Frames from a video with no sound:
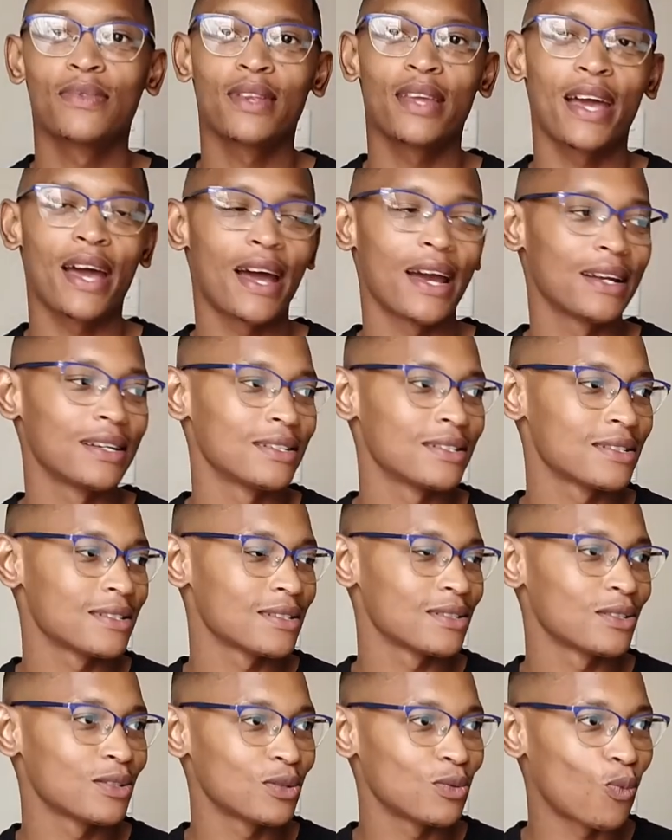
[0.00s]
And
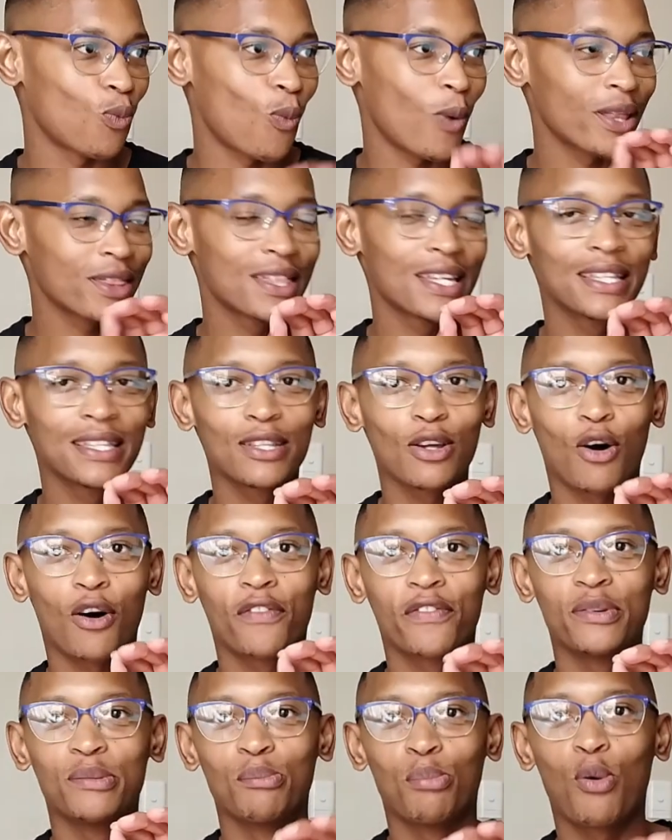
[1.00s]
one thing
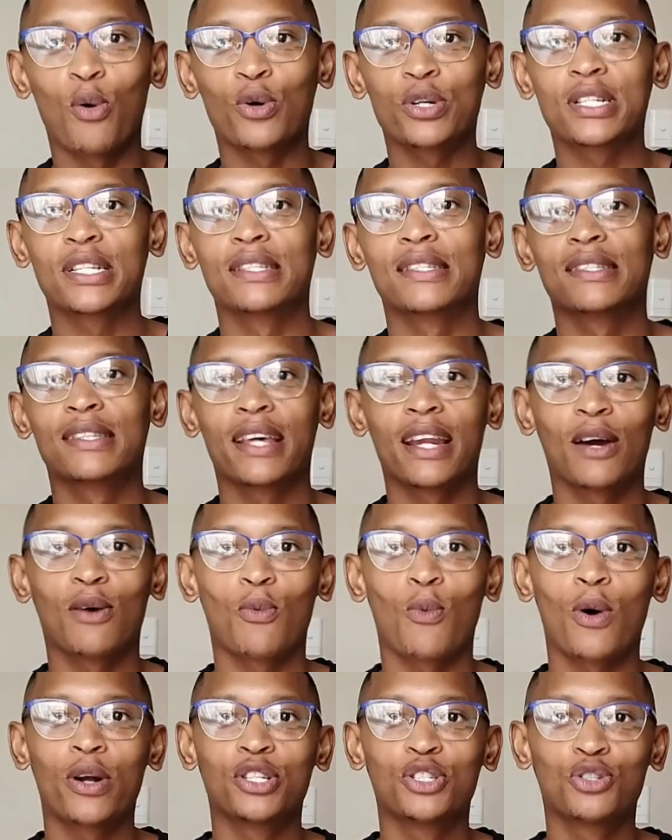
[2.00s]
of importance that I
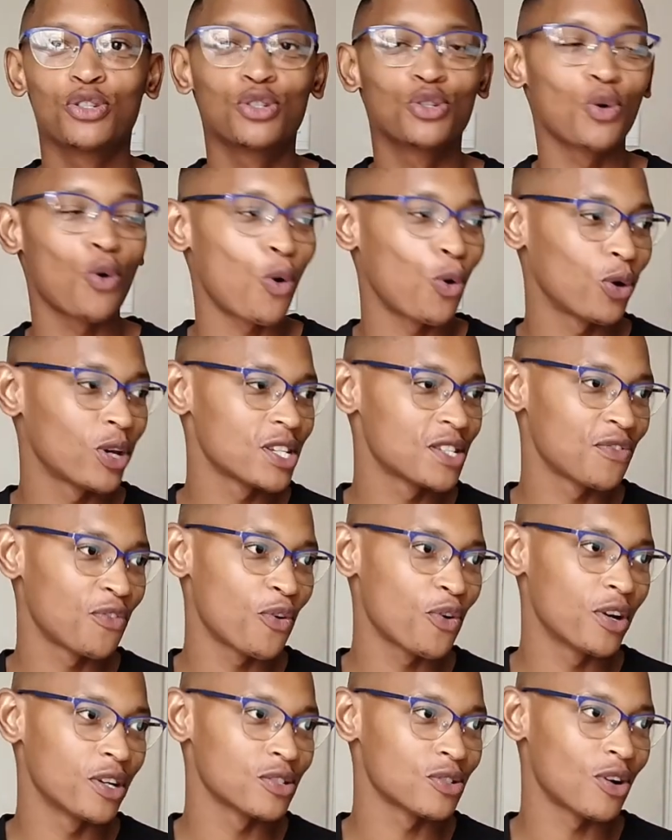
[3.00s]
want you to always
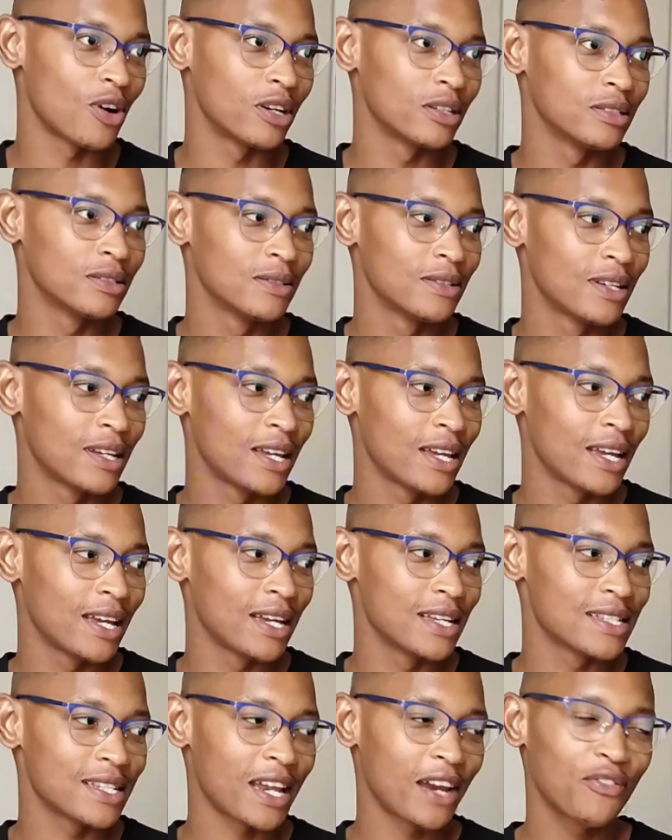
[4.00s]
focus on
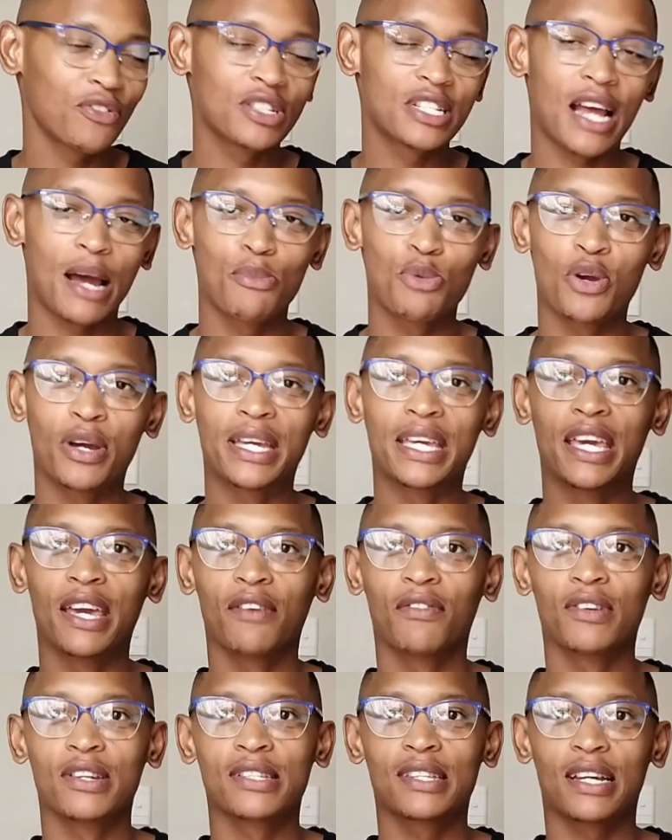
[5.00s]
is every time you're
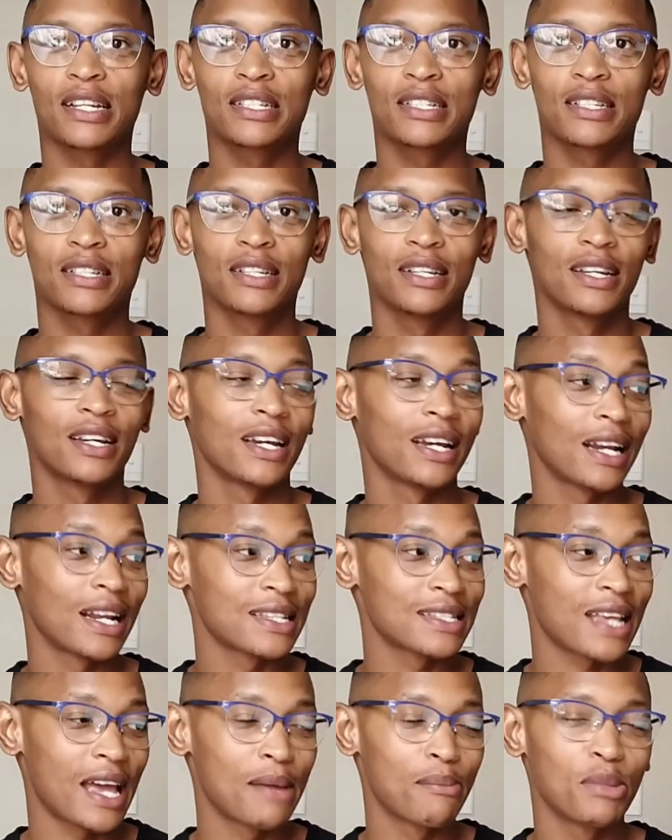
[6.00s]
given such an
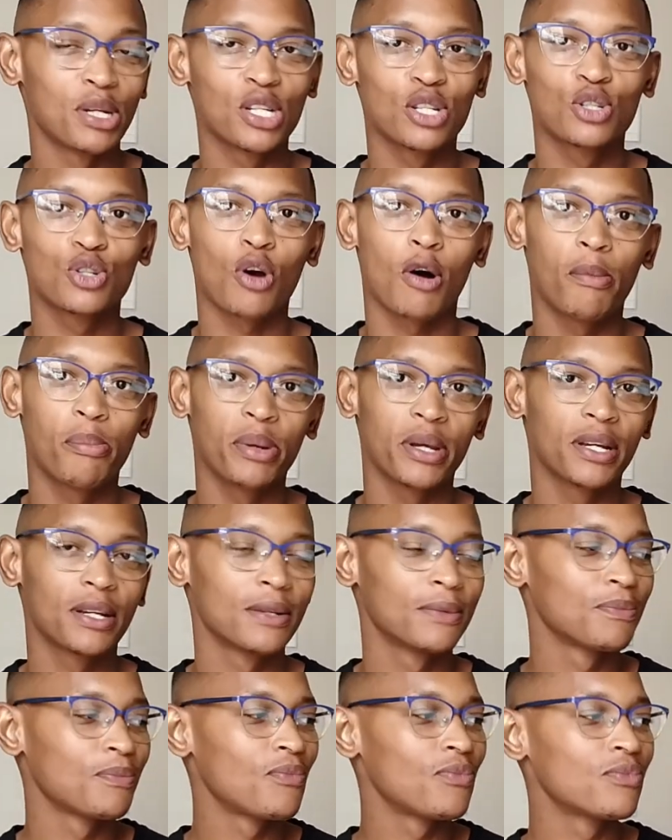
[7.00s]
assignment topic,
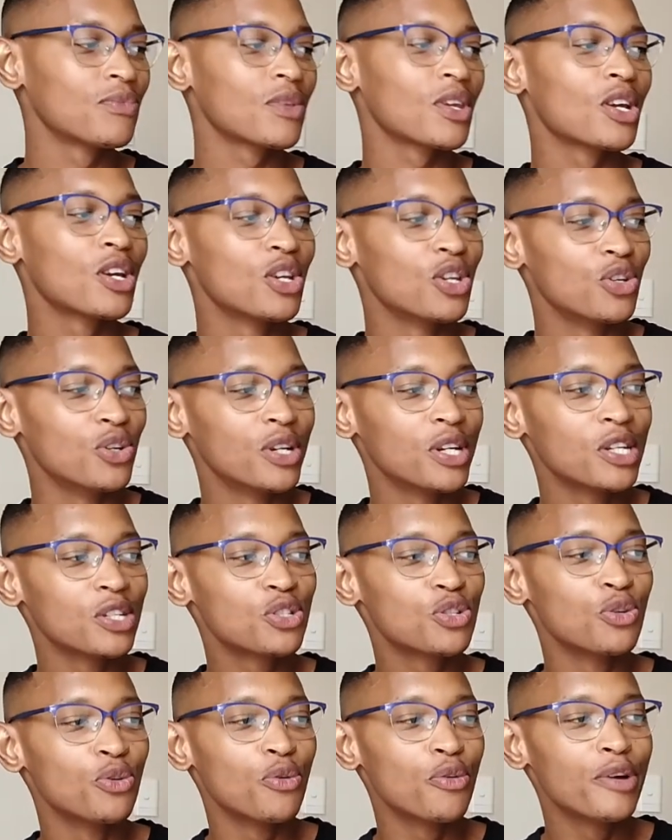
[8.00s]
you need
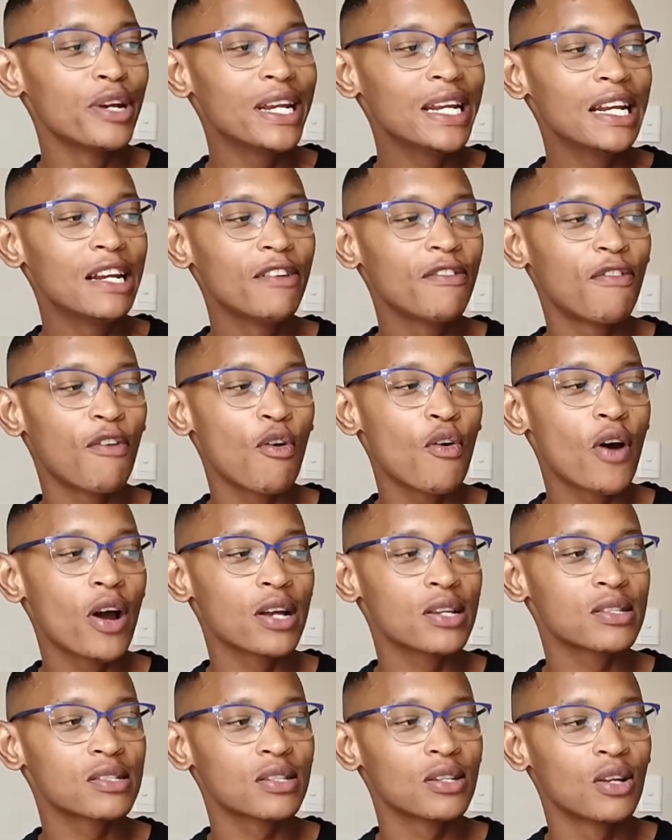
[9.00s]
to really
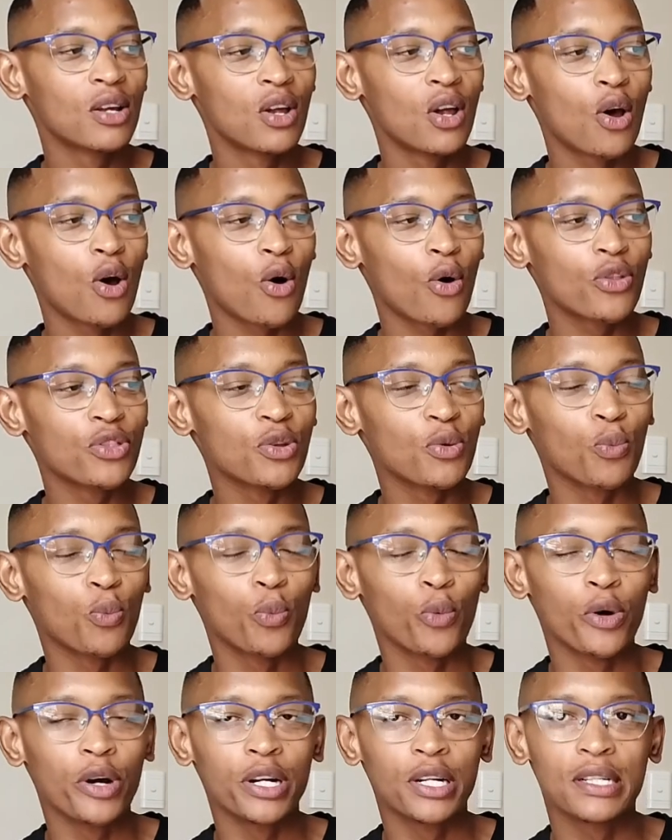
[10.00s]
focus on the
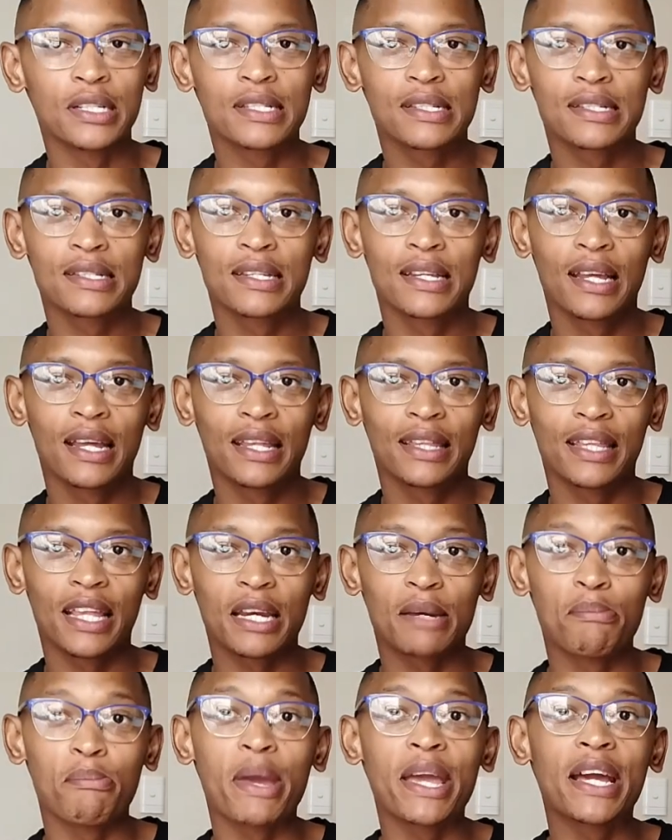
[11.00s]
words
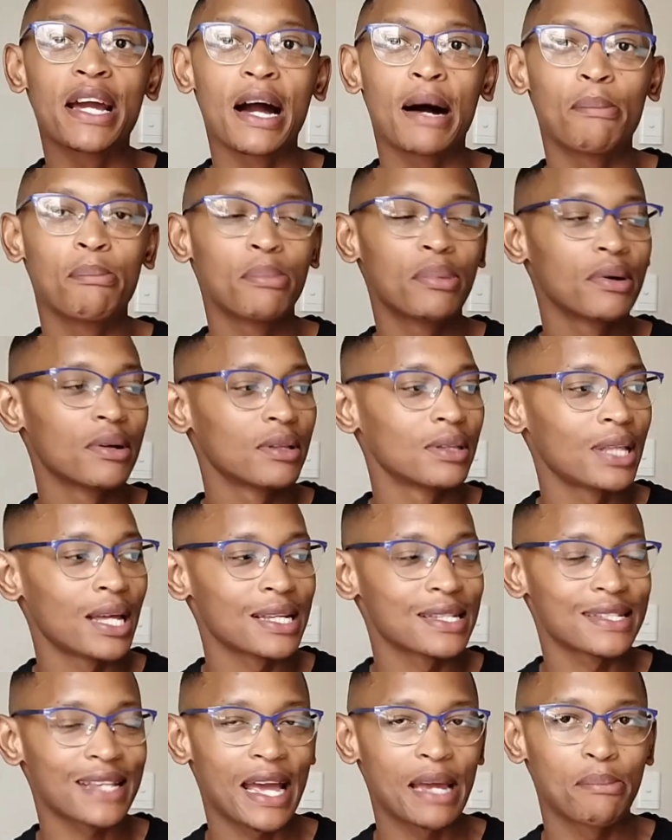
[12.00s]
that make up the
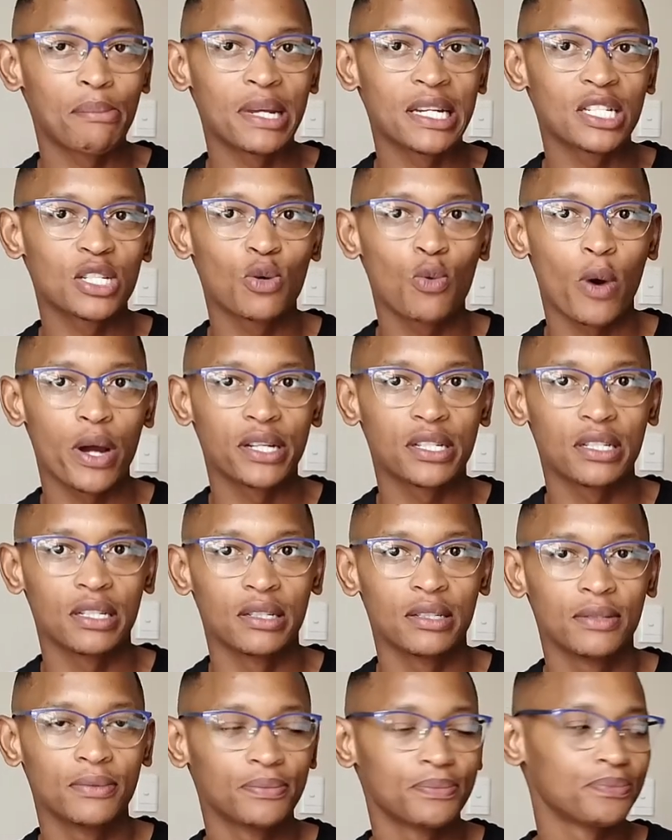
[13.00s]
assignment
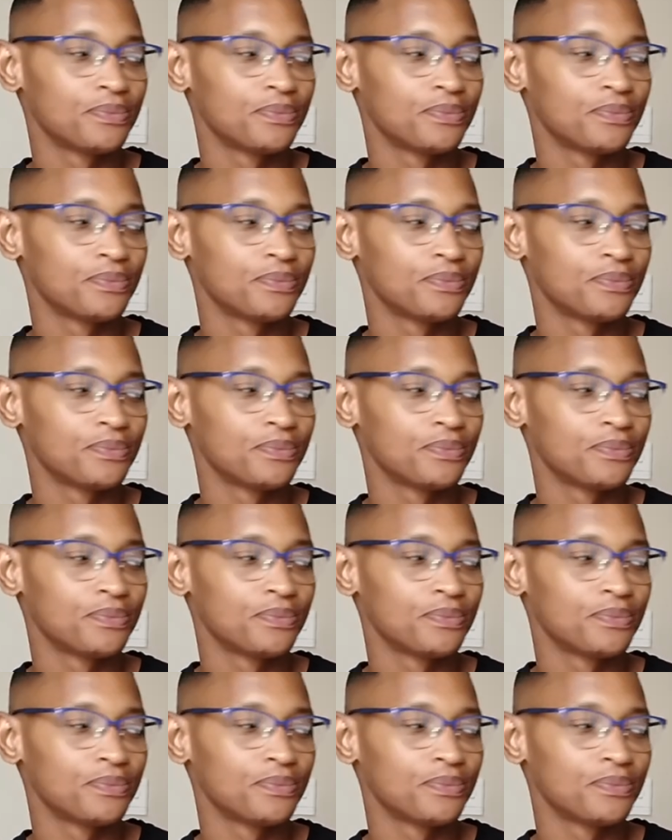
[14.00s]
question.